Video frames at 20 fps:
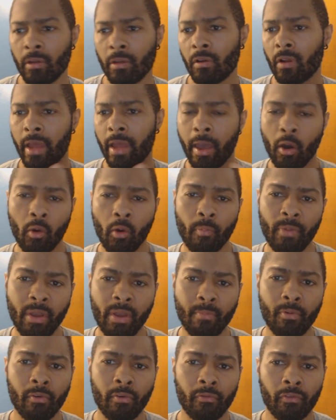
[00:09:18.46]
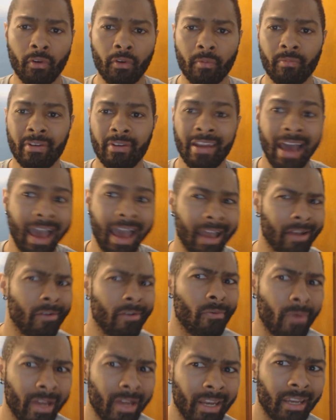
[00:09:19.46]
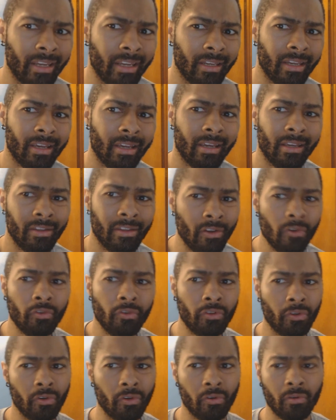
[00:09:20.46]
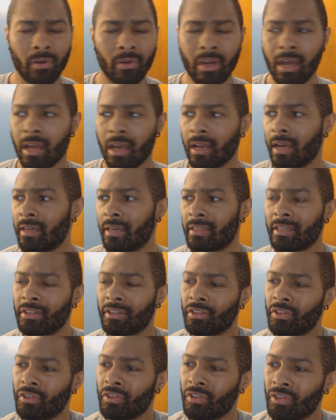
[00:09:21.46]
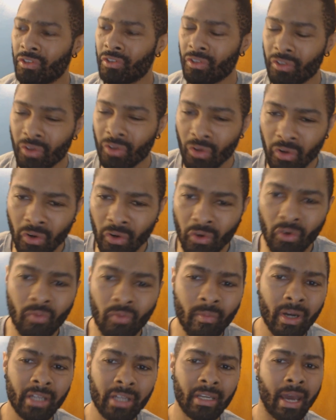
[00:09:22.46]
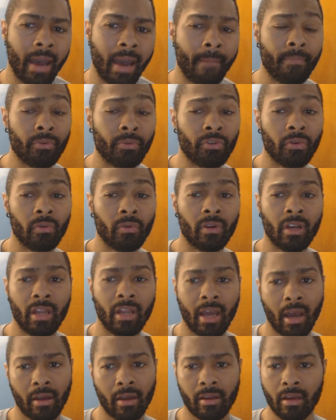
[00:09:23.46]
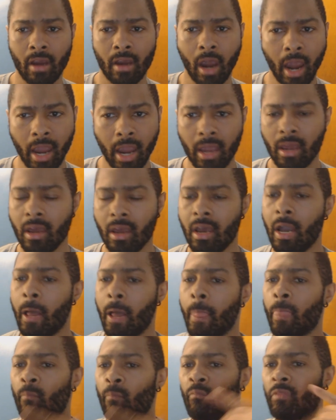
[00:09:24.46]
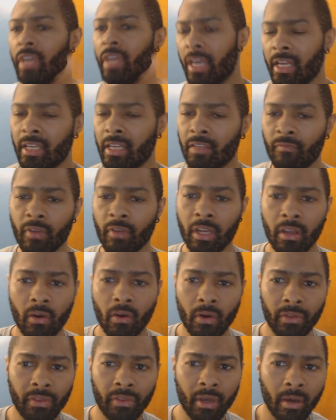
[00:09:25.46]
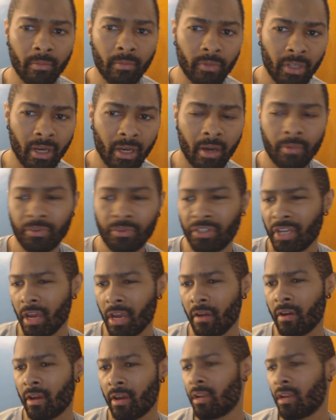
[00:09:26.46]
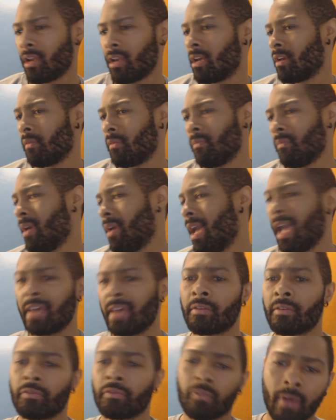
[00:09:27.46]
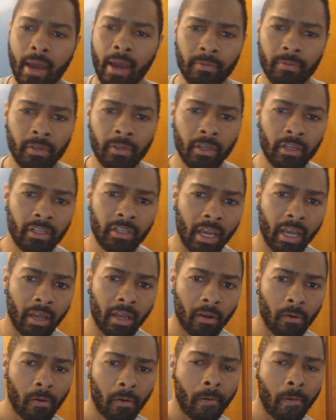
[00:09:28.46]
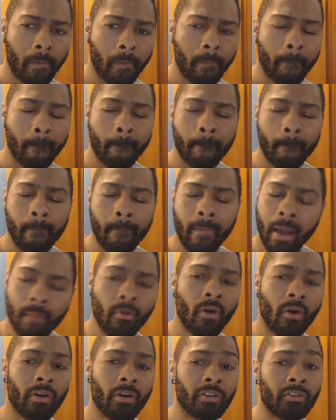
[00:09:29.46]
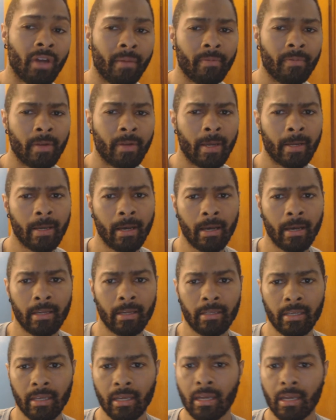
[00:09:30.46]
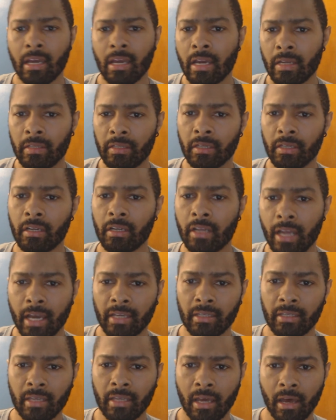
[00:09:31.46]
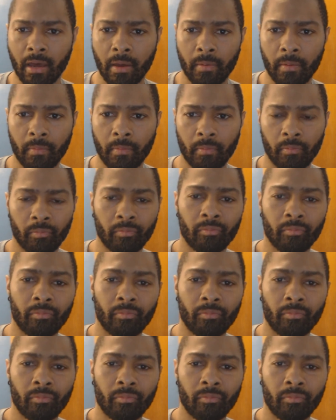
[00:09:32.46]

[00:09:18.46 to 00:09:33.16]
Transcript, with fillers: you know, to help people from not quitting YouTube, because it's too much opportunity out here. All right, give this video a thumbs up, share it, and subscribe to the channel. I'm always dropping that content. Till the next time,